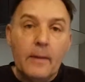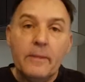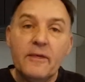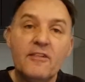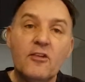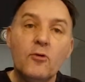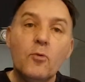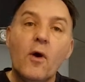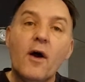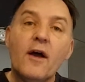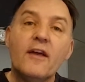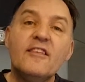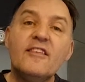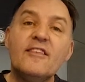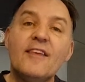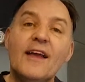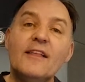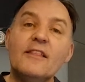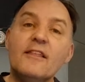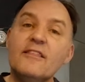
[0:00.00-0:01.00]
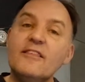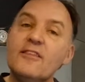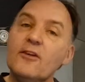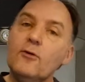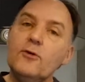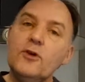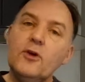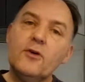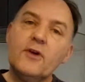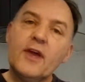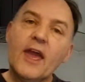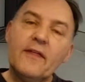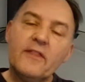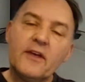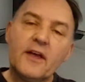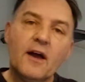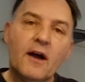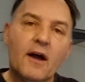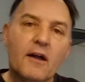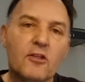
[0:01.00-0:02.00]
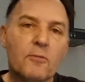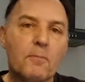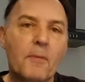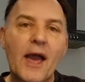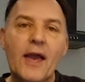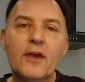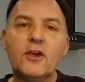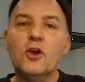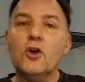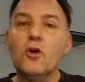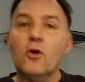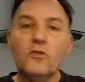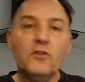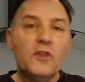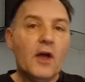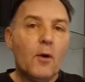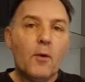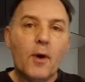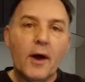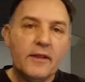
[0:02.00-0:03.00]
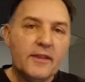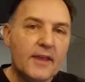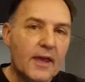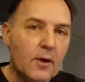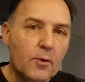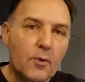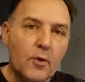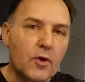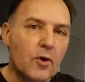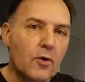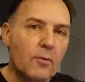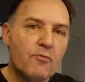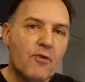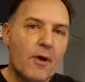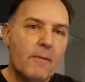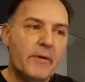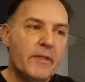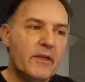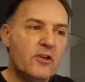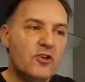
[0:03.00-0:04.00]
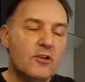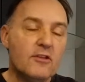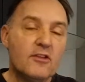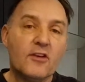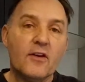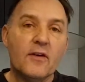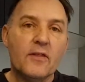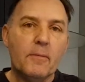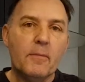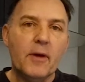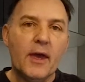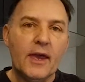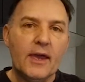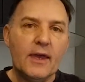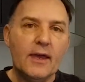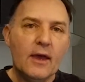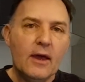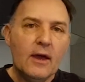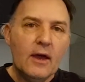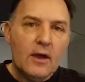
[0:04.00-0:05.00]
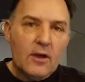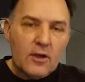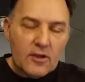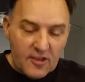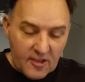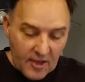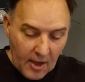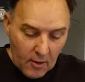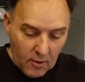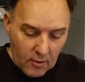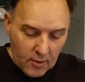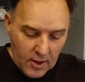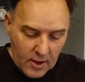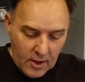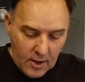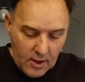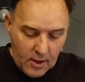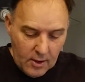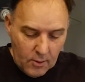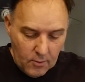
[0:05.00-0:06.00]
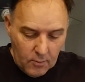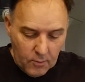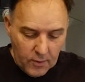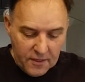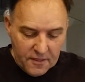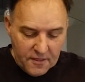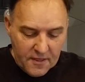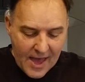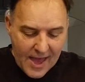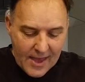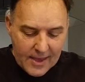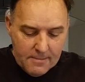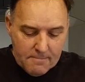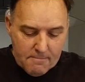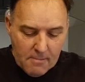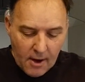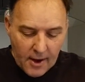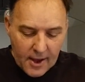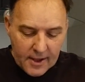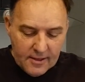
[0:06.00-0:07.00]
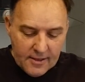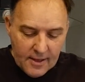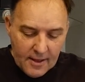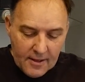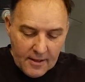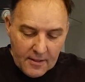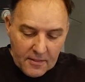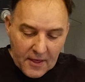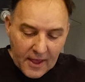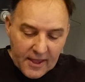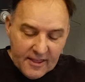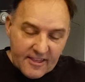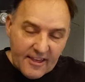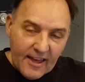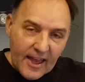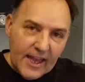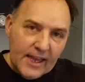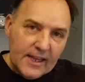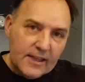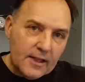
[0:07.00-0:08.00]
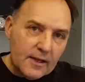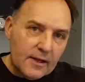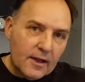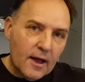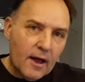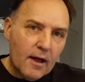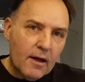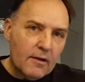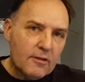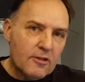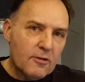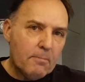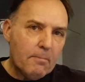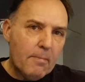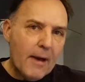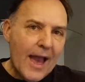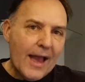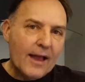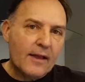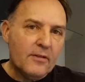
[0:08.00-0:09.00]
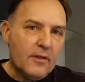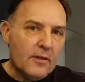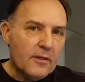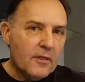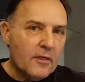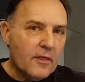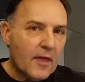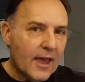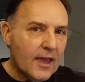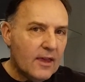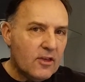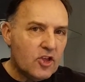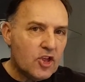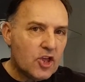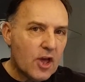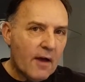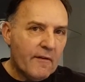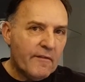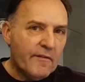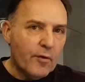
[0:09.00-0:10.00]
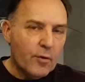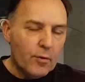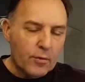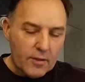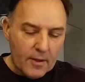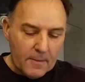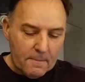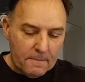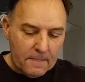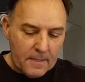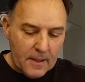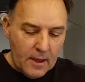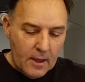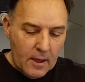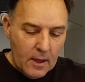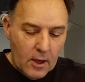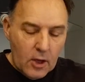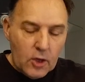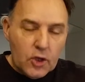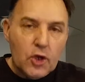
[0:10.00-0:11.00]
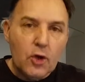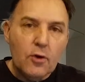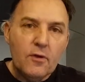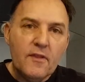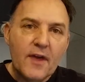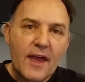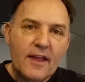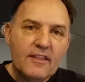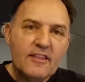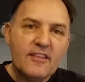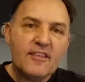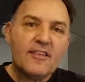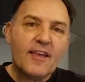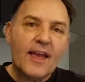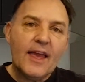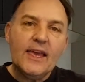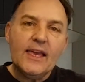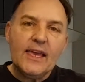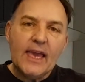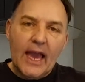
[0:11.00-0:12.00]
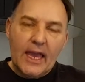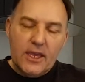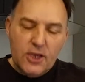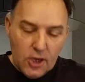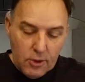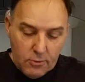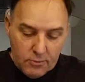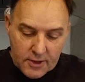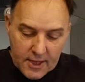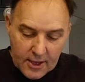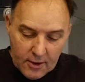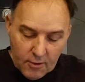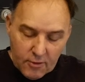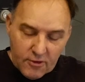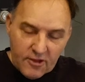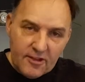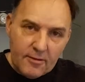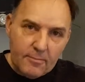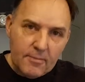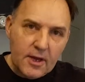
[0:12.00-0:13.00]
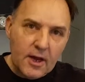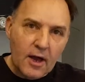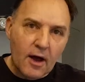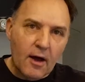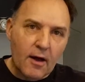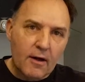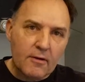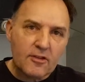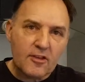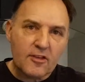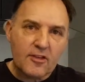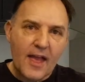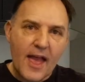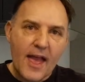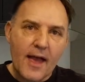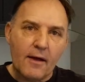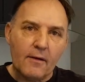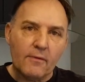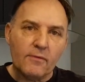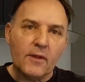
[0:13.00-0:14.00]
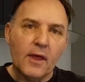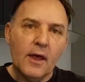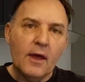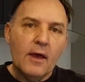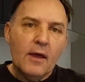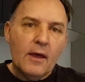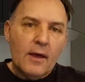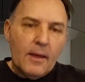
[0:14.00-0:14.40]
And this is why I said until you get the cards back, you've got no idea what your premonition's going to be. So with that in mind, they take the cards back that they shuffled. You then say, can you deal some cards down?